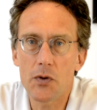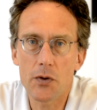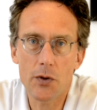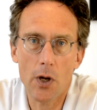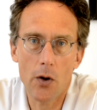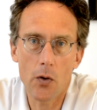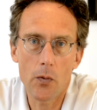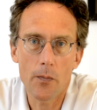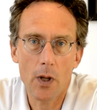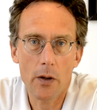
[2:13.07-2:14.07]

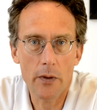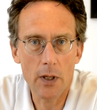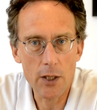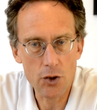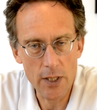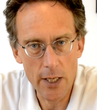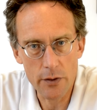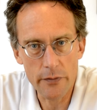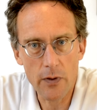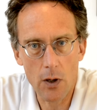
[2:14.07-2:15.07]
So the legislation
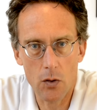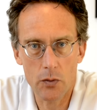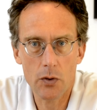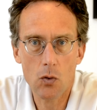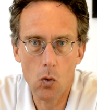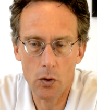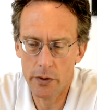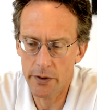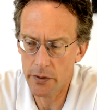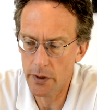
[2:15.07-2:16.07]
follows court
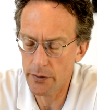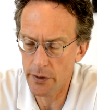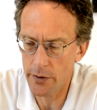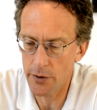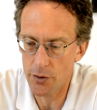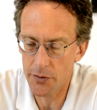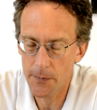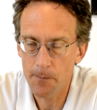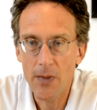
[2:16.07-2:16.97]
decisions.